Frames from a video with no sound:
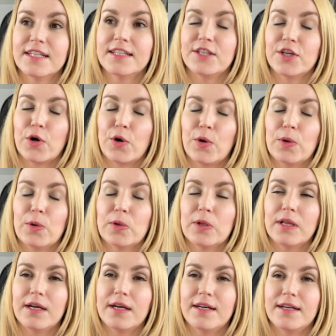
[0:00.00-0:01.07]
The whole
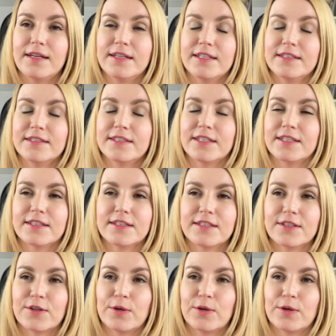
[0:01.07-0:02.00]
the